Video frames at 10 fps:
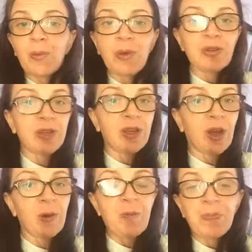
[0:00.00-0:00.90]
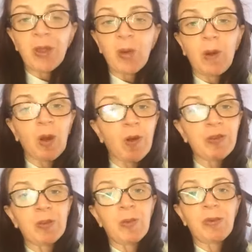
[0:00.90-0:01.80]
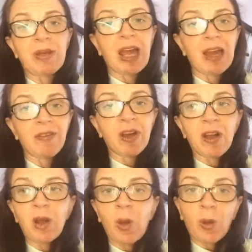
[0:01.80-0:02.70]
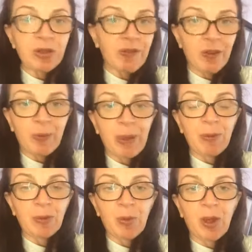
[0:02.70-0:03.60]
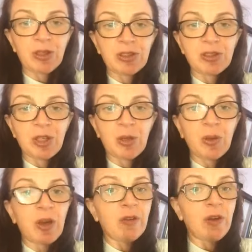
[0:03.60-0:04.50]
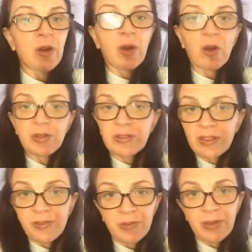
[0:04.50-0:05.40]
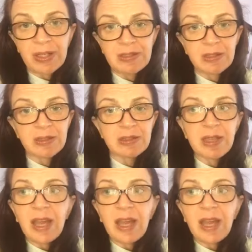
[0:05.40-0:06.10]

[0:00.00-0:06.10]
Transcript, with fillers: was you know quite often we would have lots of other people's work to do for lots of different reasons,